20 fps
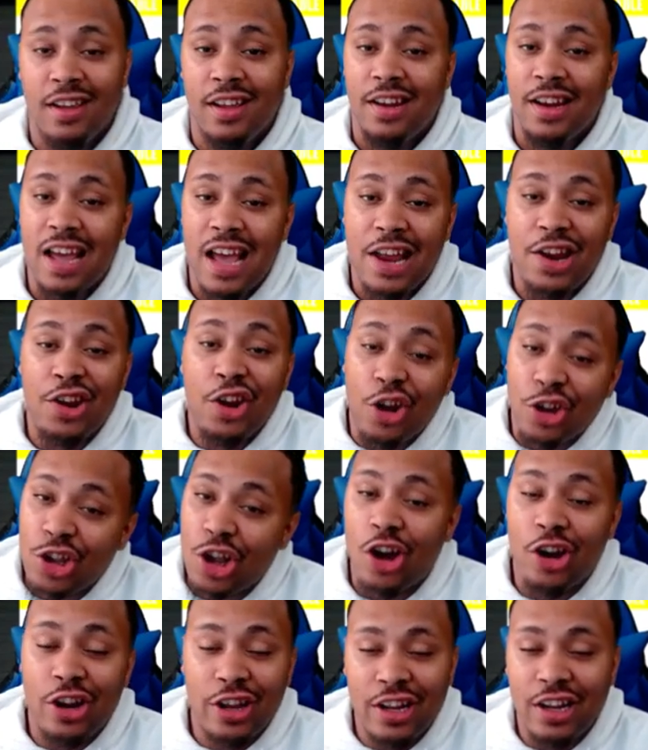Now, I know
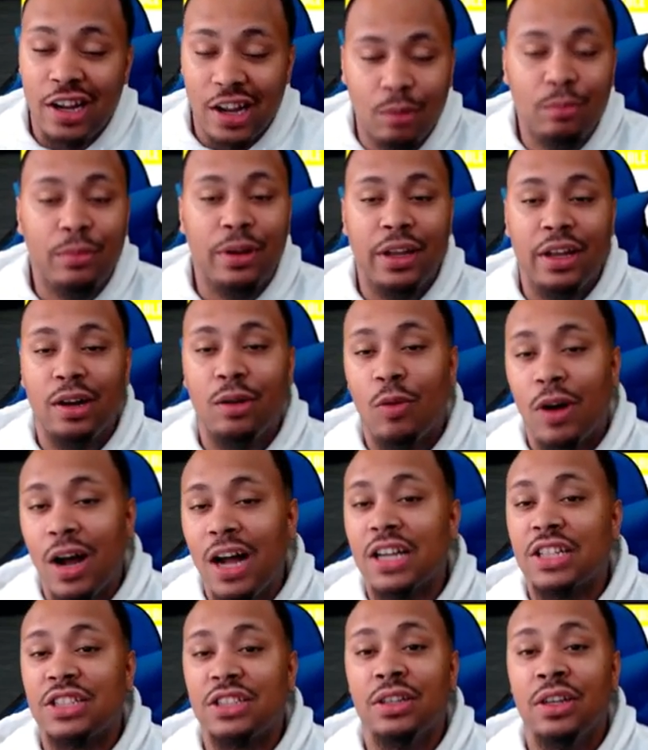y'all didn't come here to
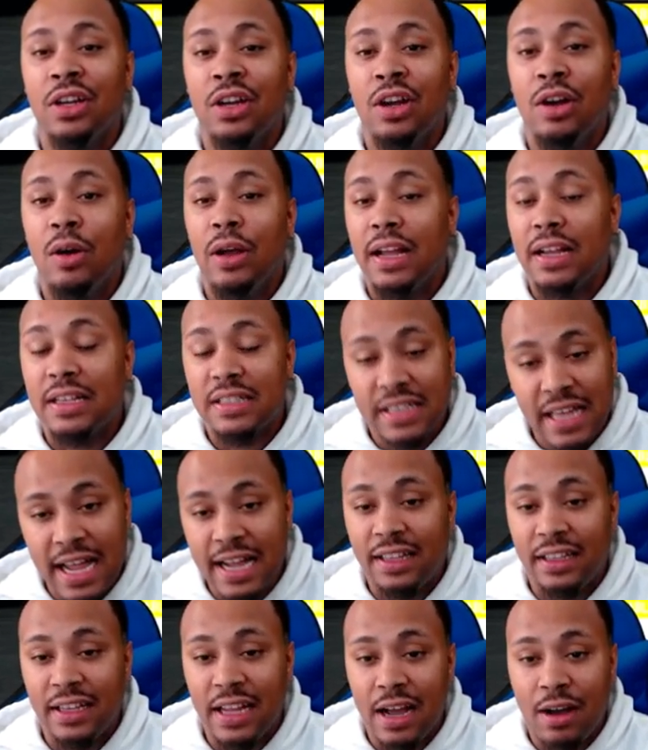watch
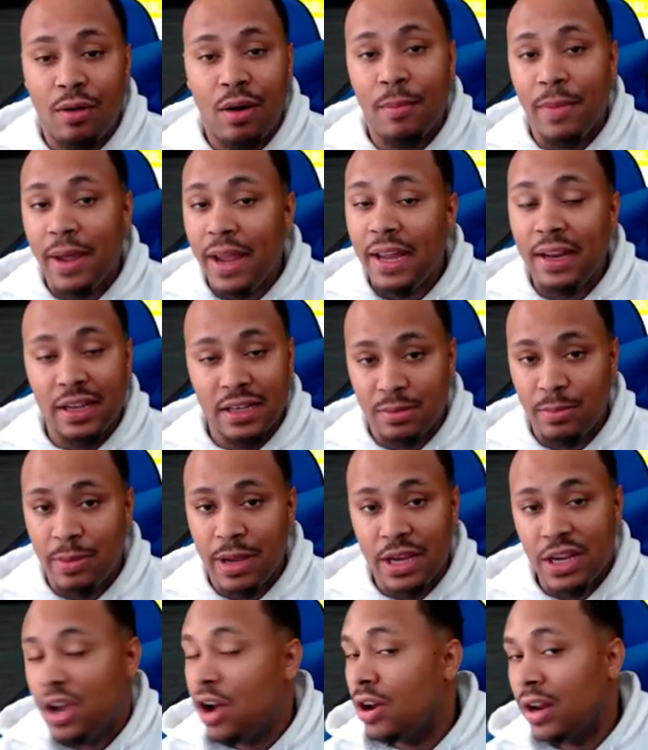exactly how I made this man.
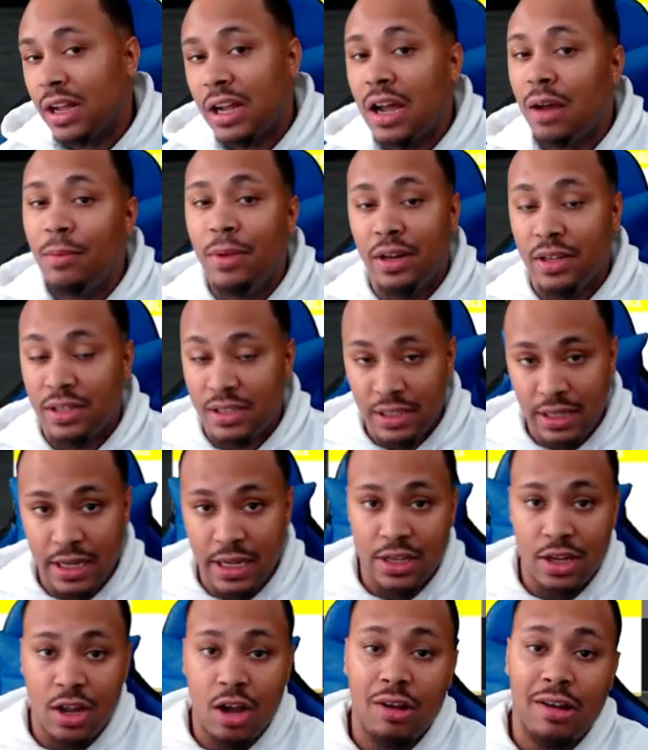Y'all didn't come here to see
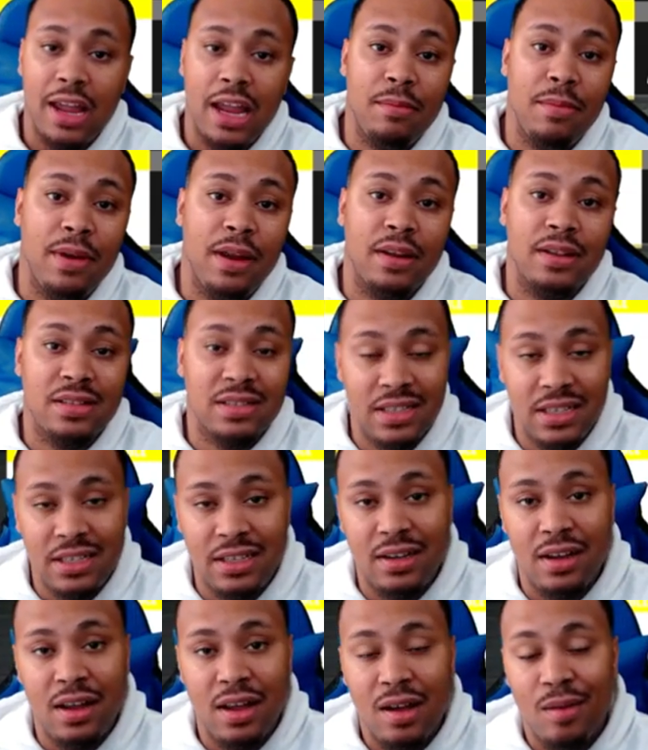that. Y'all came here to see
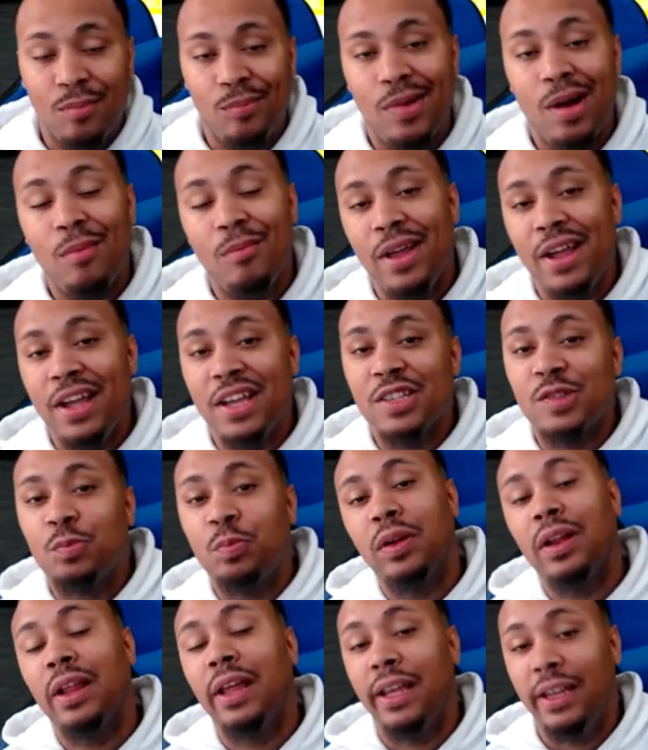my man's
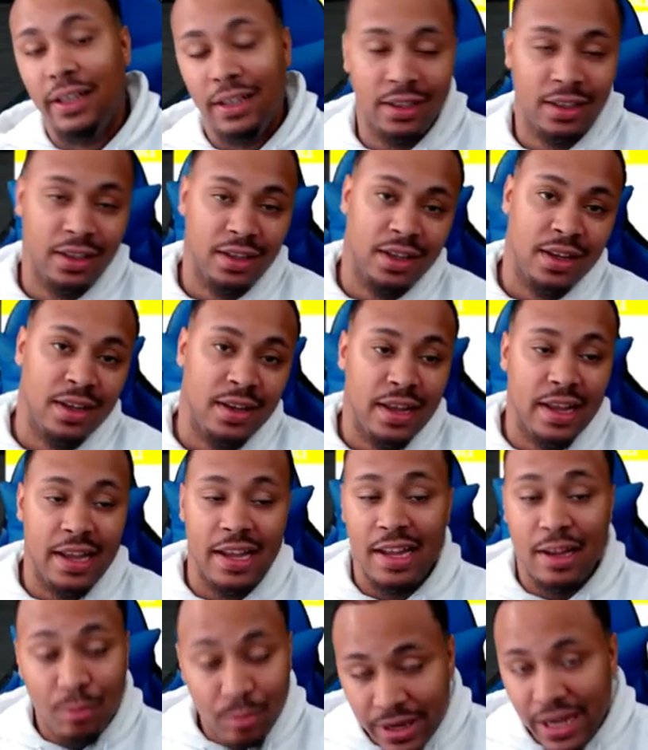play
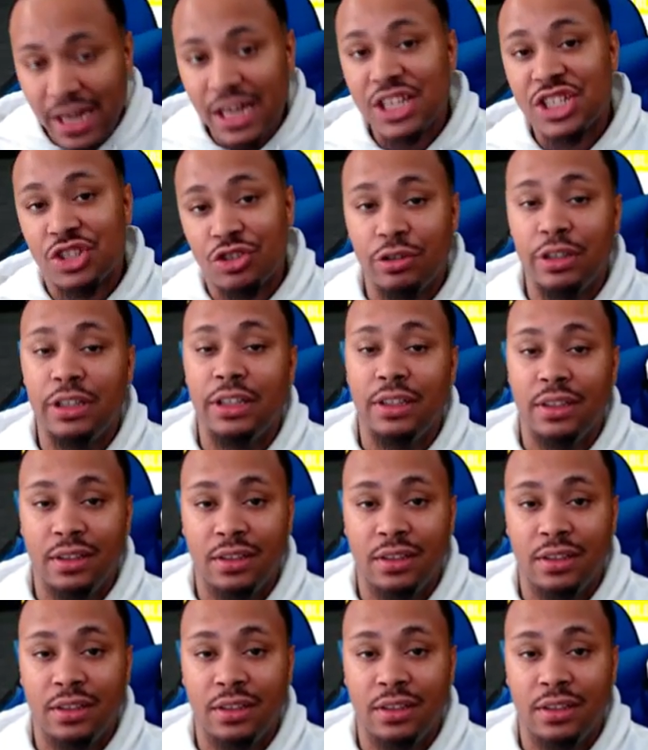in NBA Street.